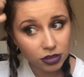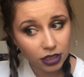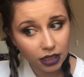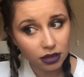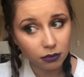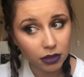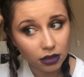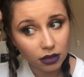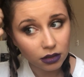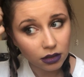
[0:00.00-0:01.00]
check it in the
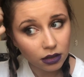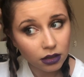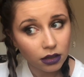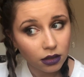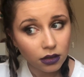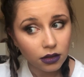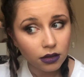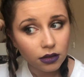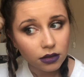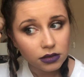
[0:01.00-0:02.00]
mirror,
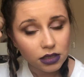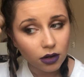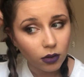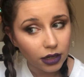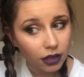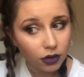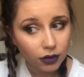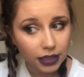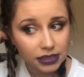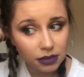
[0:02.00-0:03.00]
because I don't want it
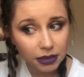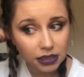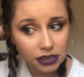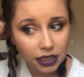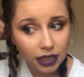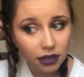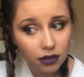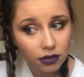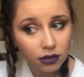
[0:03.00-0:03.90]
crazy big today.